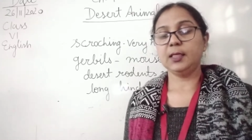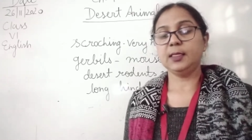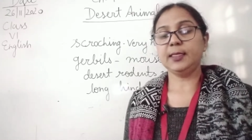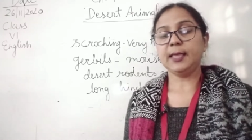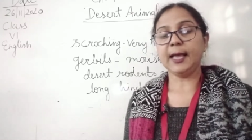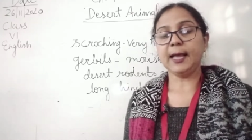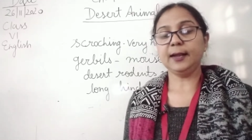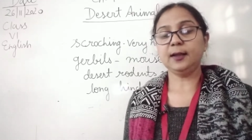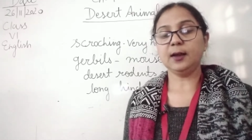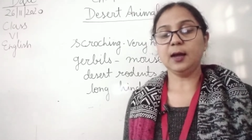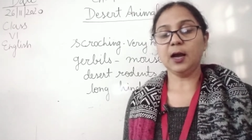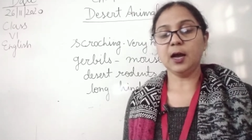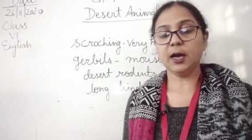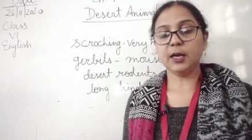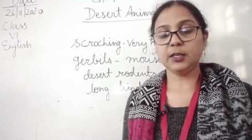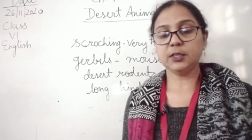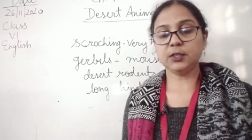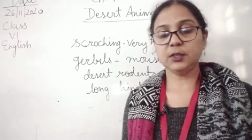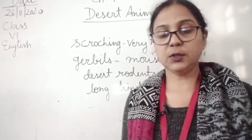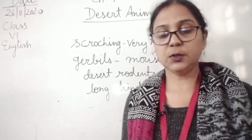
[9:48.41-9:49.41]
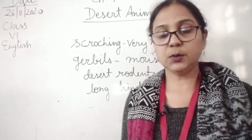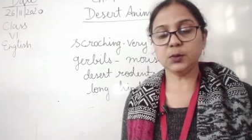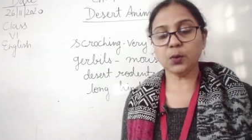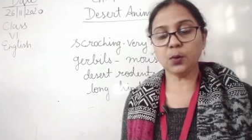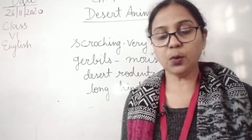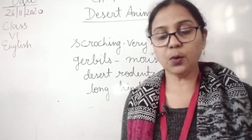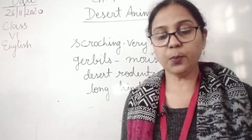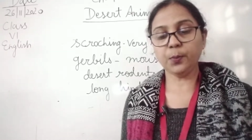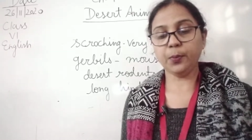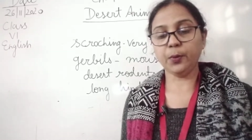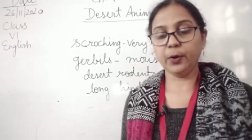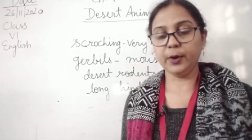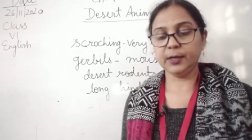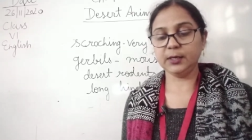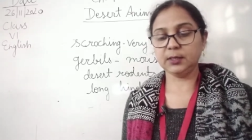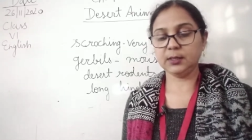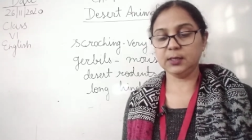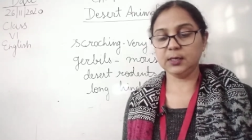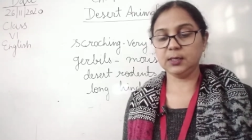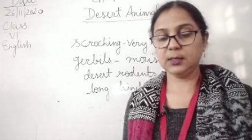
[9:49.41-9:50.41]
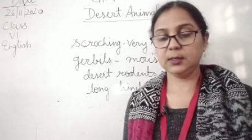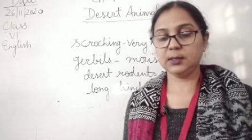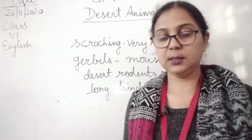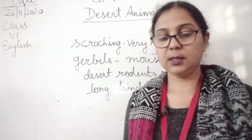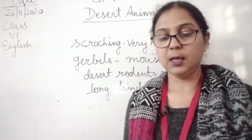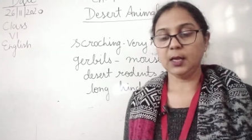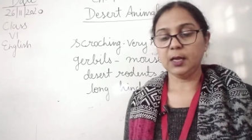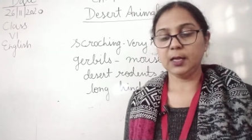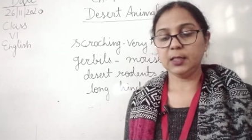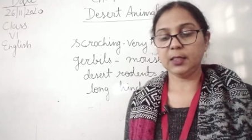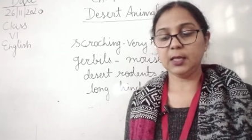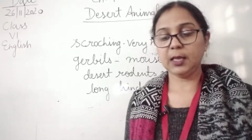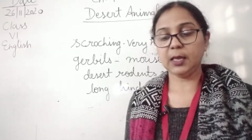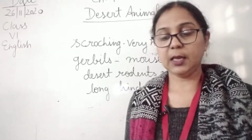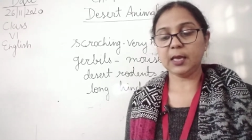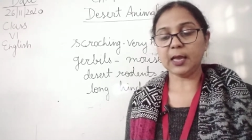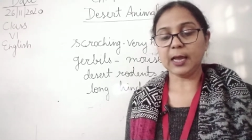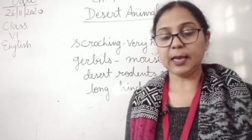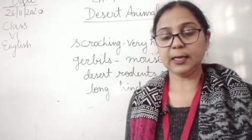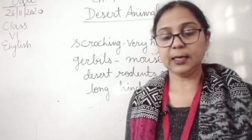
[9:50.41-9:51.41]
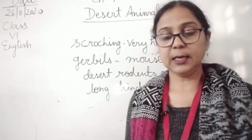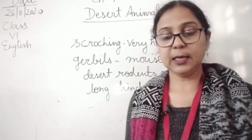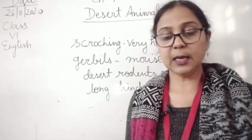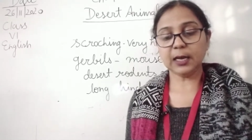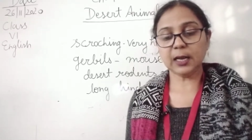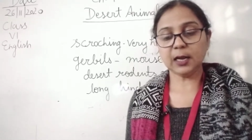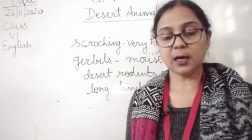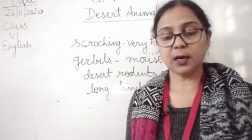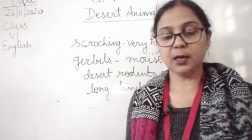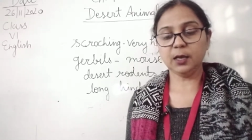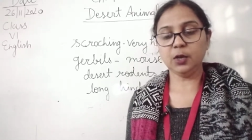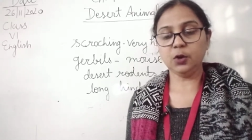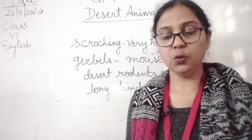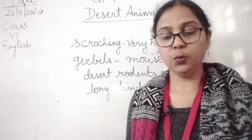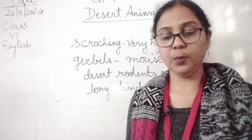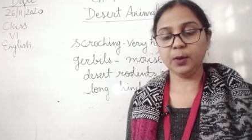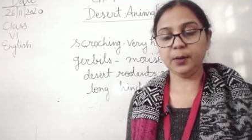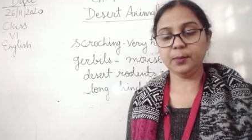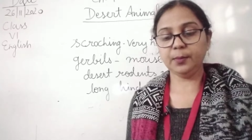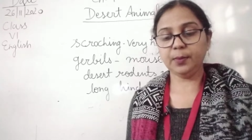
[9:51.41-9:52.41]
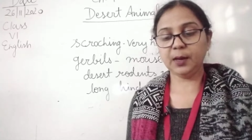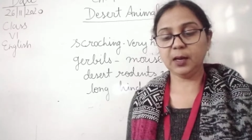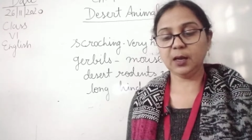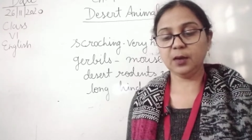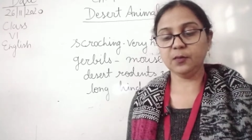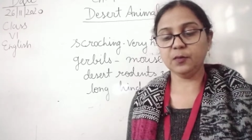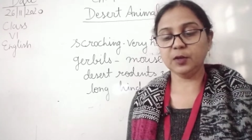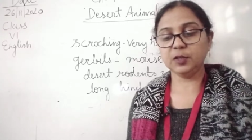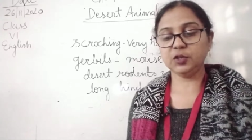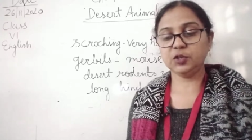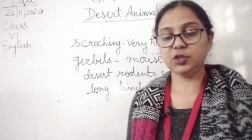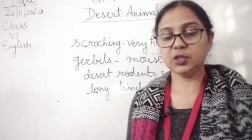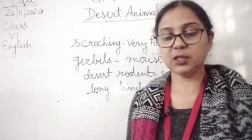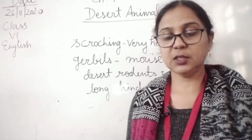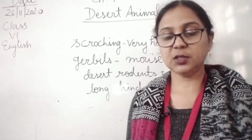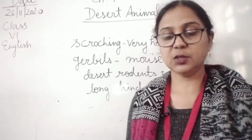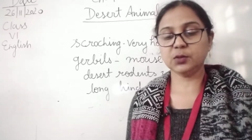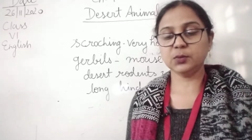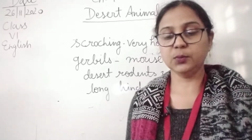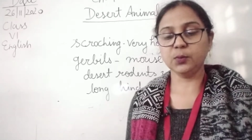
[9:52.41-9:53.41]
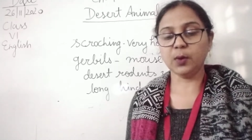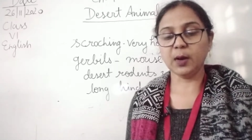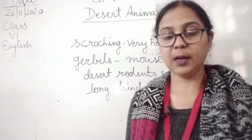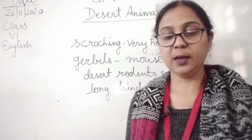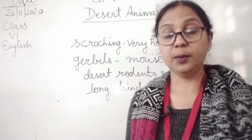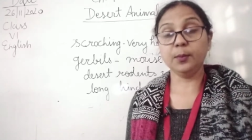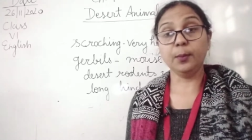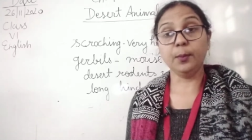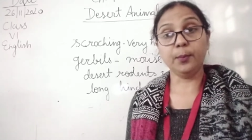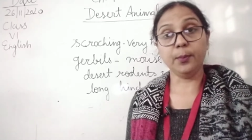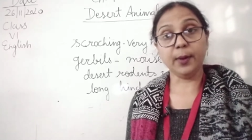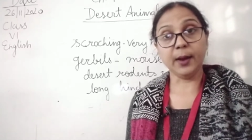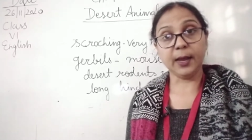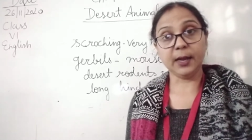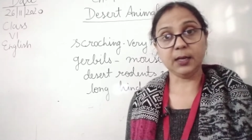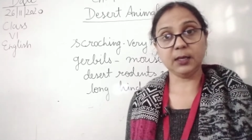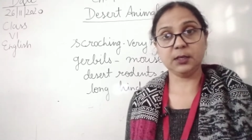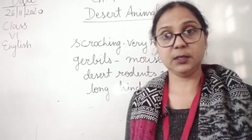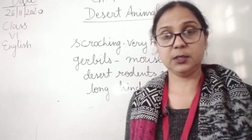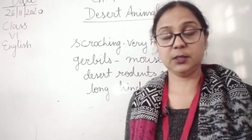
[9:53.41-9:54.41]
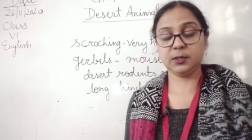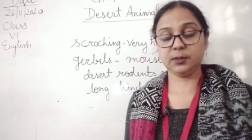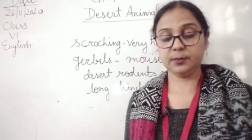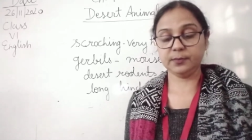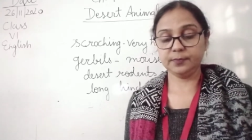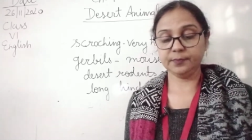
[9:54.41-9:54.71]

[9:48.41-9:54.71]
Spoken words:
that are so poisonous they can kill a human being with just one bite.